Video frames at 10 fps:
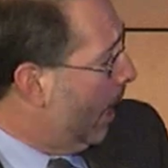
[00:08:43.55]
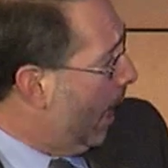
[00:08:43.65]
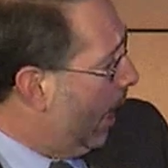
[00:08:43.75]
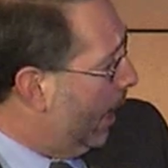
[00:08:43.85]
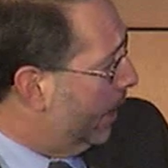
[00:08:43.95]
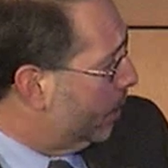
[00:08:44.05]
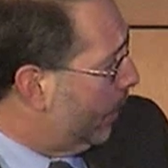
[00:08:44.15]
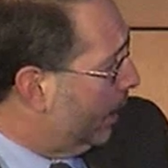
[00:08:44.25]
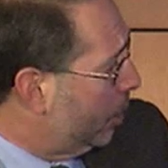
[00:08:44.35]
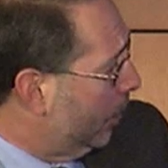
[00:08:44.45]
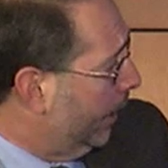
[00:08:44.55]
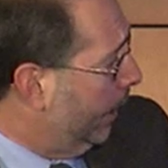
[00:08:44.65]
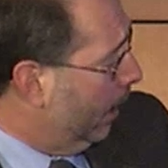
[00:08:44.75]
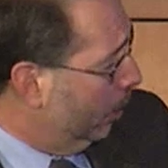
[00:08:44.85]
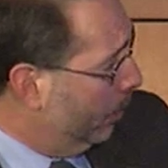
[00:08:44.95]

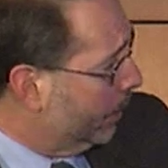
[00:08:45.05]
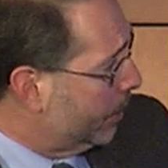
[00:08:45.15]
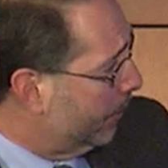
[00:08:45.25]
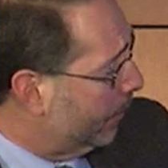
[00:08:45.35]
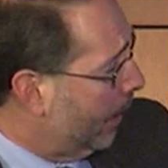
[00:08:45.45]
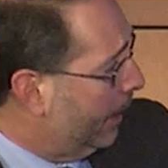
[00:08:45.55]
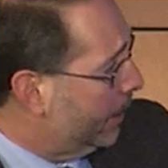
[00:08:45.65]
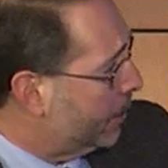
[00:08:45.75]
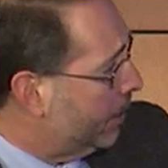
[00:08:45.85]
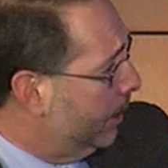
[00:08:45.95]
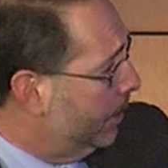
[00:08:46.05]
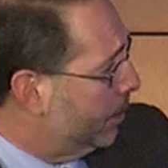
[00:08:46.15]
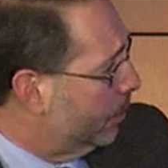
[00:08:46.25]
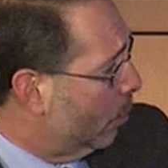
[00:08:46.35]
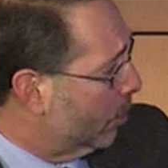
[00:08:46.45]
especially lupus nephritis
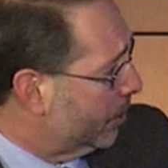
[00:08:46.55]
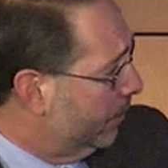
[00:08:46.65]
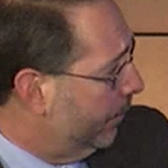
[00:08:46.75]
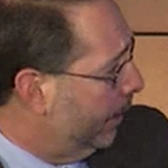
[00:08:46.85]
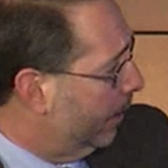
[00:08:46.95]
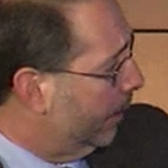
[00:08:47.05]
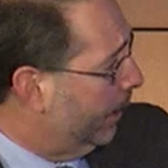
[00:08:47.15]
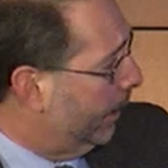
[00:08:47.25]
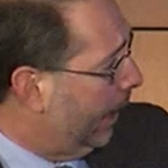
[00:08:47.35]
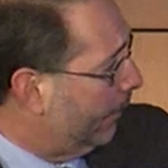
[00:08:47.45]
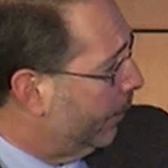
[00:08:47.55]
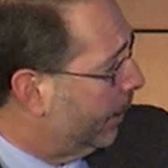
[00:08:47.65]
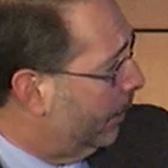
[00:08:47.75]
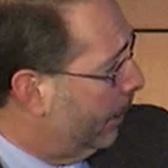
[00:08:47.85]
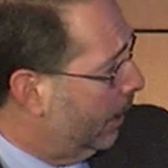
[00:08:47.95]
is more severe in
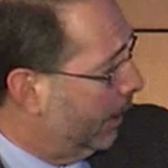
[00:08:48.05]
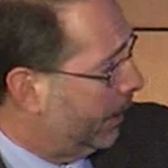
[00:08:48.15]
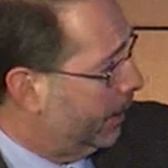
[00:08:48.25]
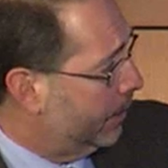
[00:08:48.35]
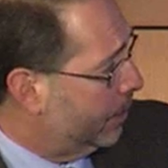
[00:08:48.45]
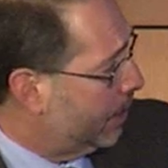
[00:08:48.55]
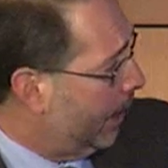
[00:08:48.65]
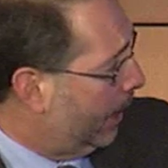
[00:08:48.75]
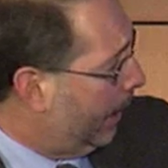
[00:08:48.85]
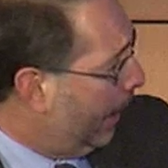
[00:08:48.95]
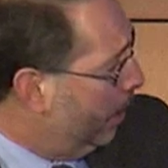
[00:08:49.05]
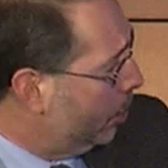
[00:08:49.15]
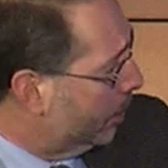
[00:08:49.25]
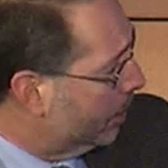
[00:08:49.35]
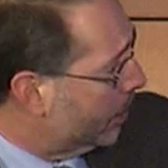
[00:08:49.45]
African Americans and
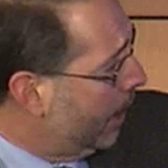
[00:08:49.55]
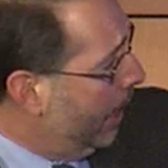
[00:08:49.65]
Asians,